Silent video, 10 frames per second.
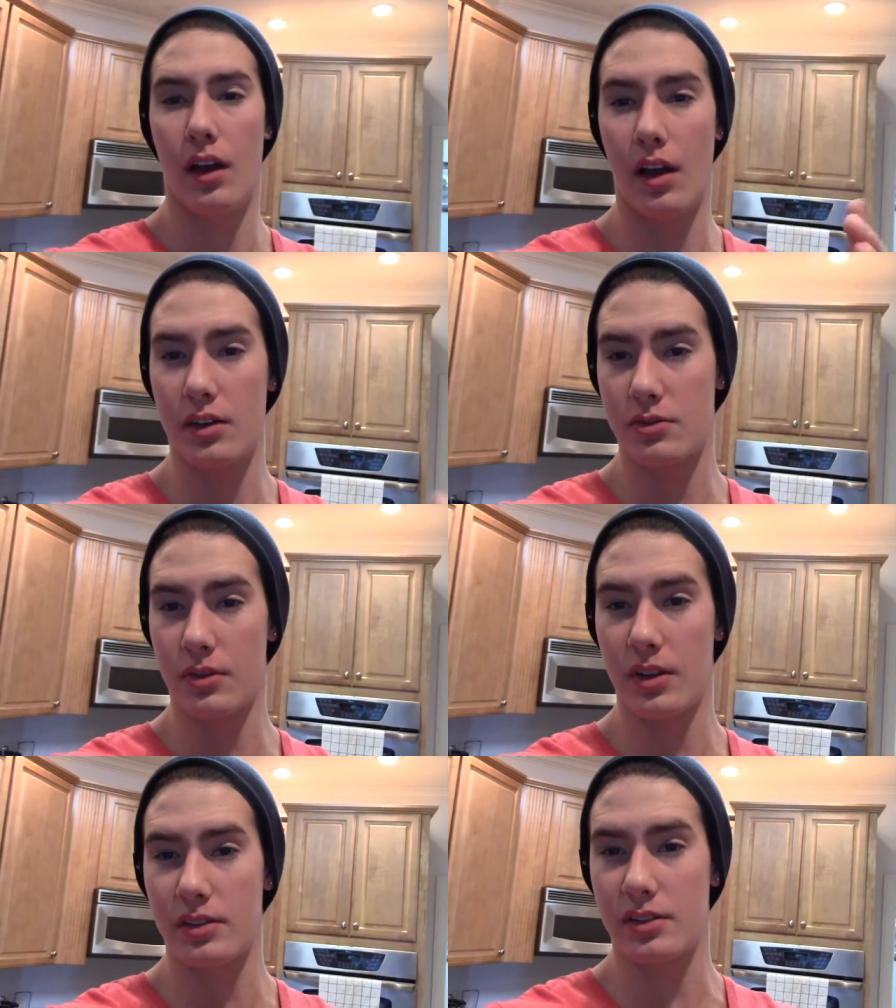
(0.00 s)
I just
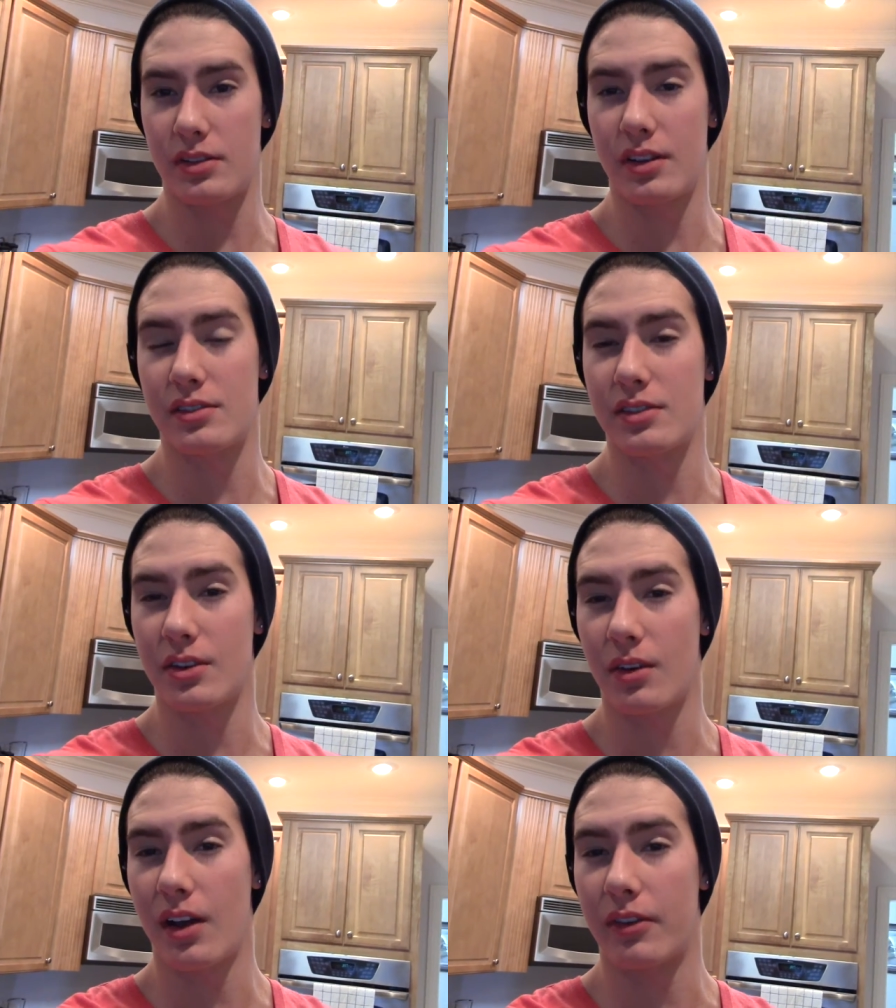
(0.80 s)
realized I said I'd see
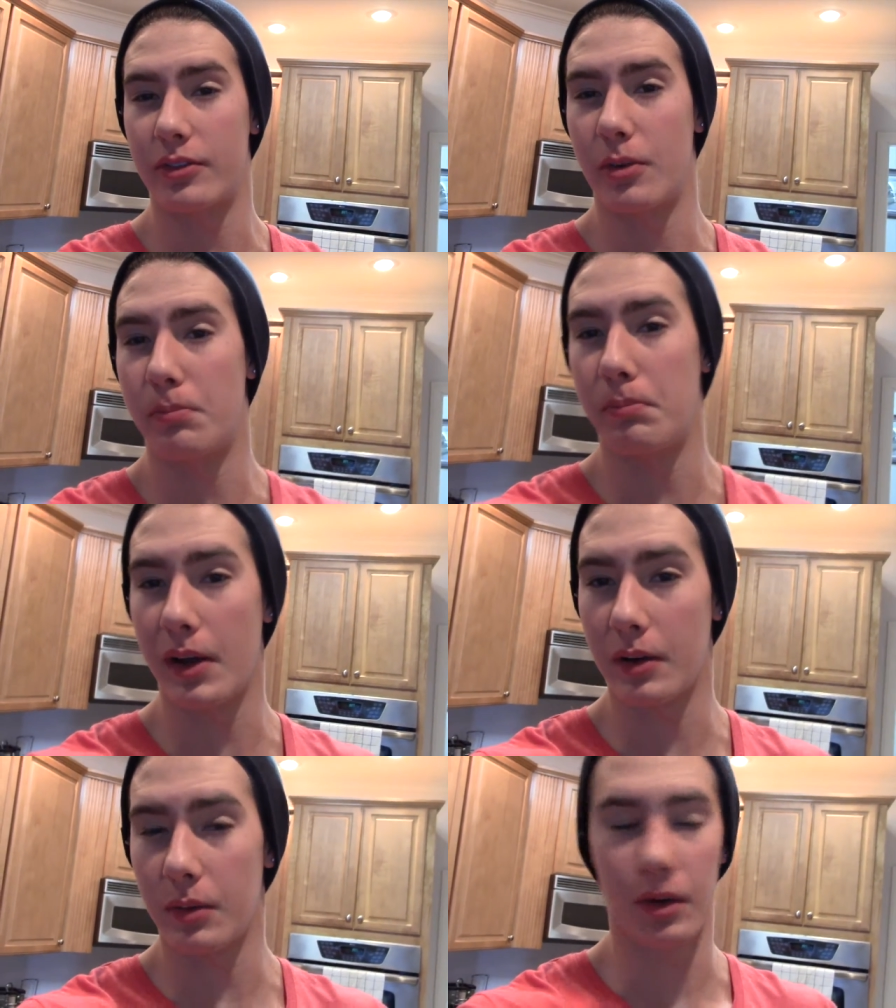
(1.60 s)
y'all after a
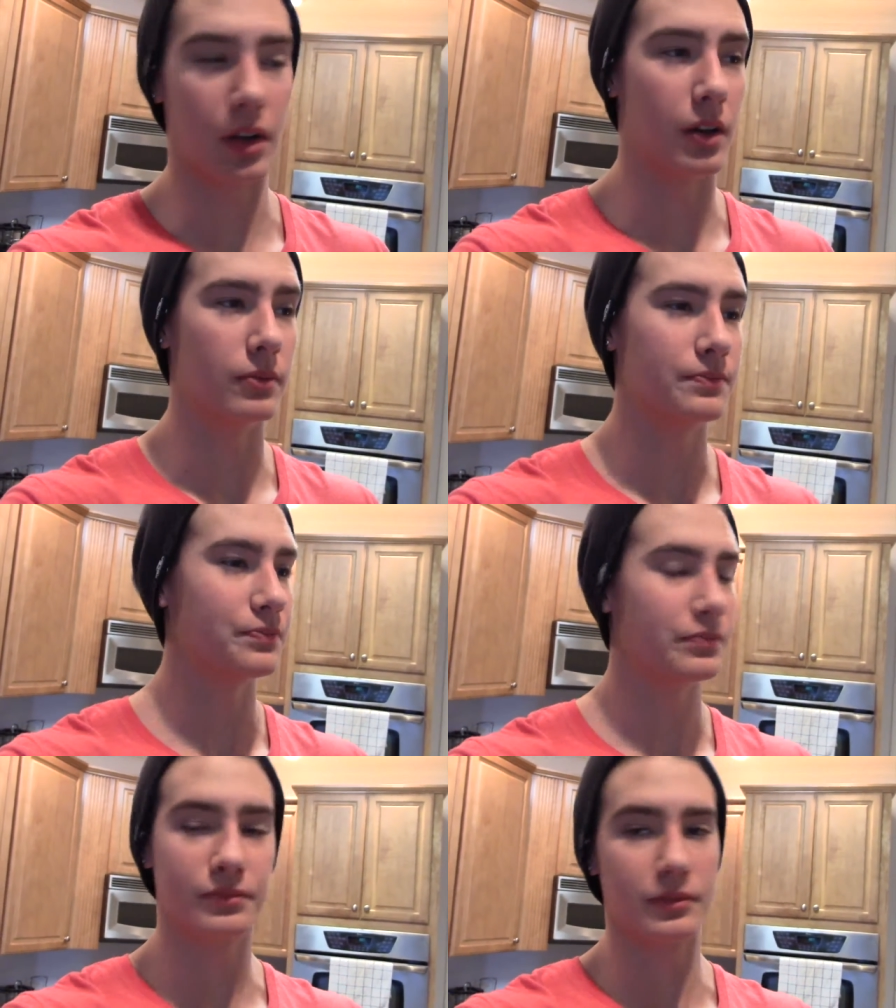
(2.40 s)
back workout.
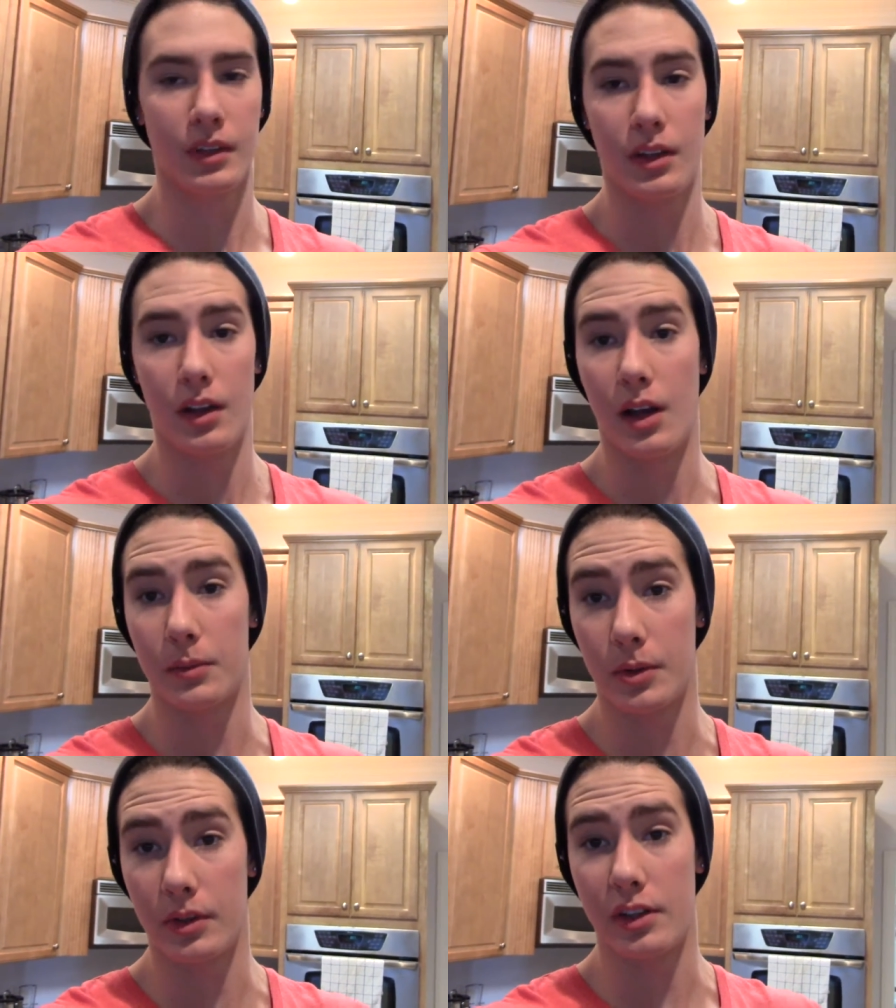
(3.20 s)
I'm
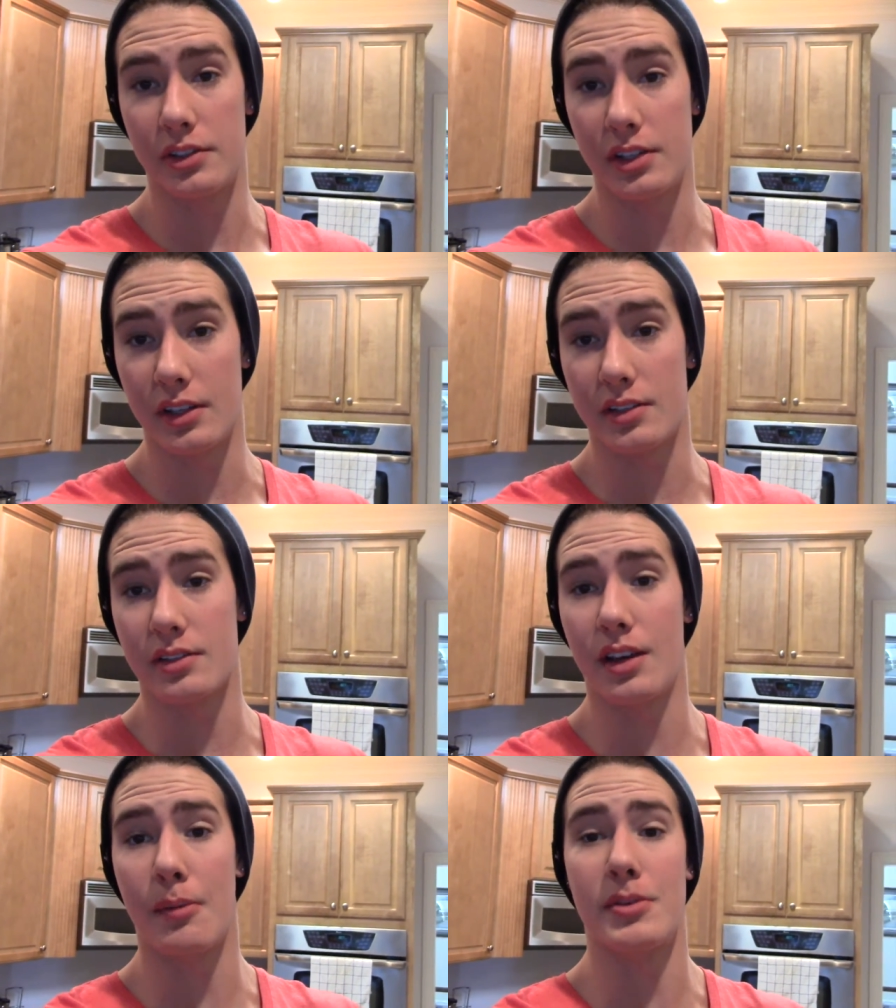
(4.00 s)
going to hit
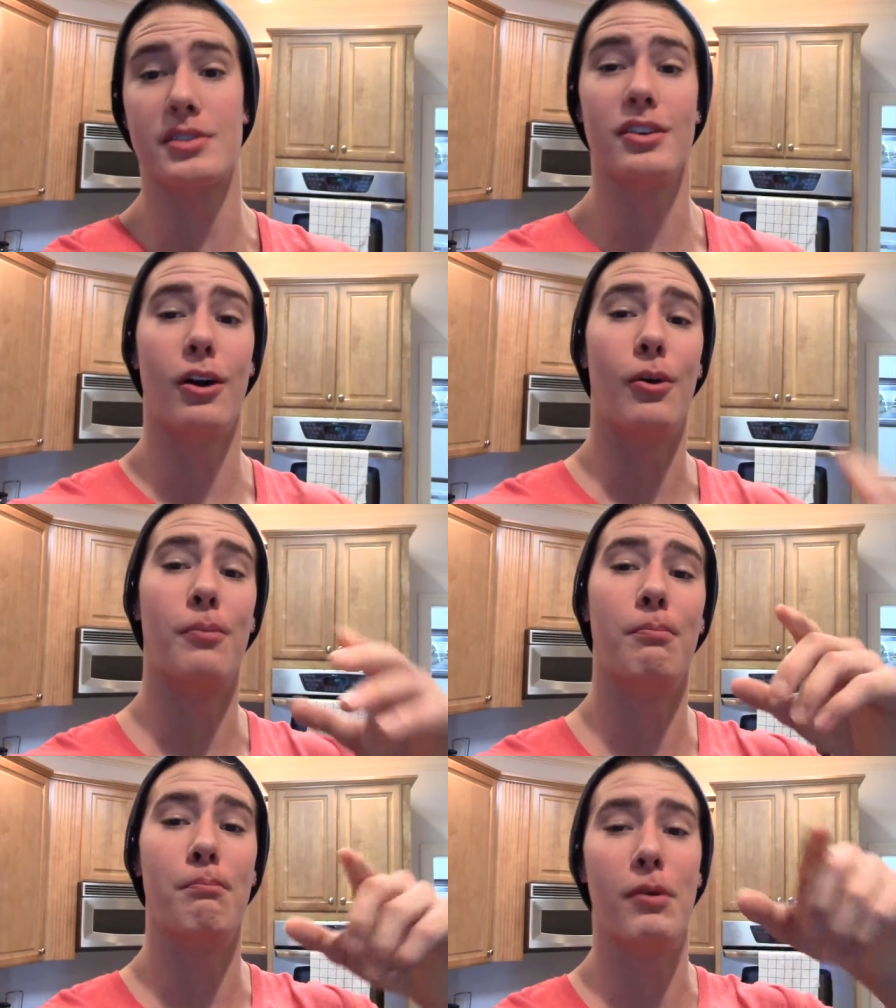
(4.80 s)
chest. I'm going to see y'all
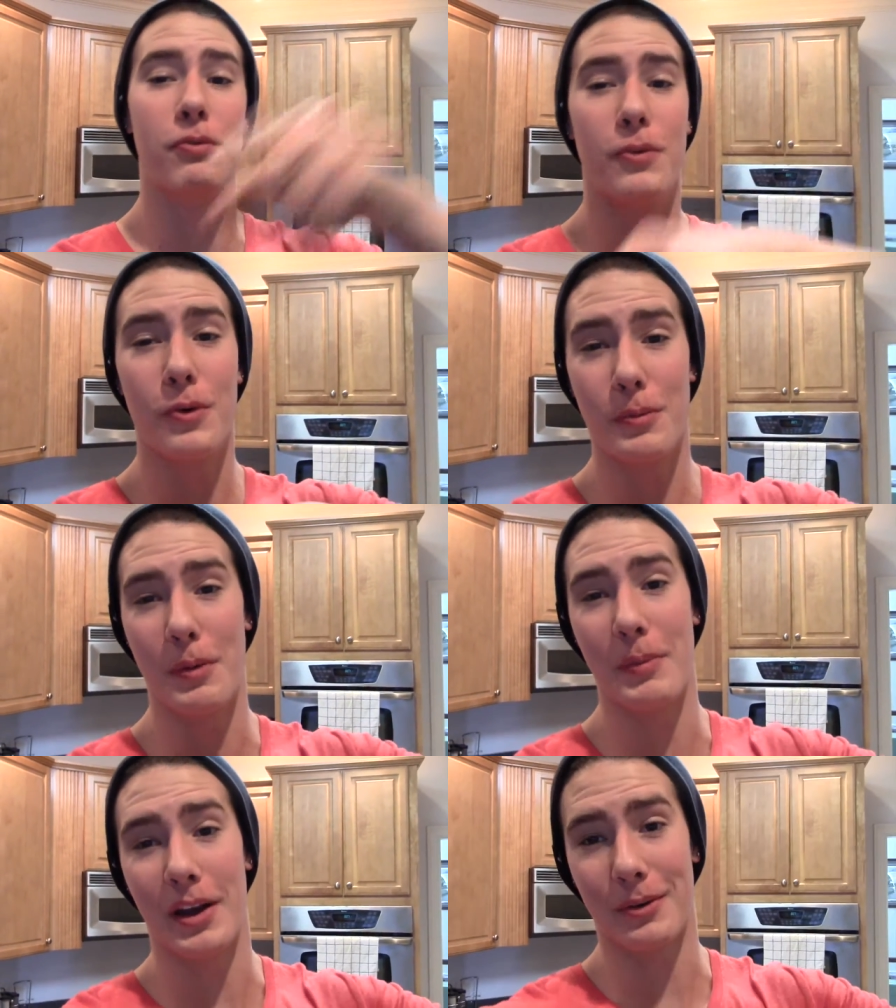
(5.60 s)
before my
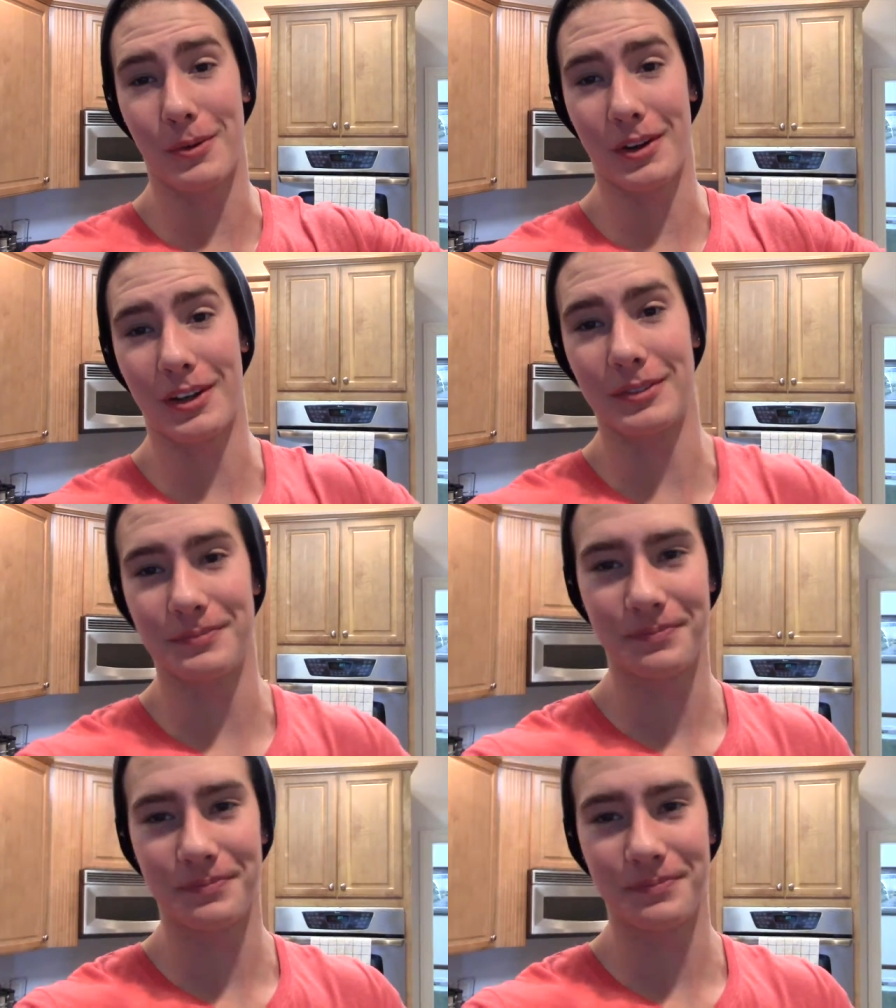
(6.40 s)
back workout.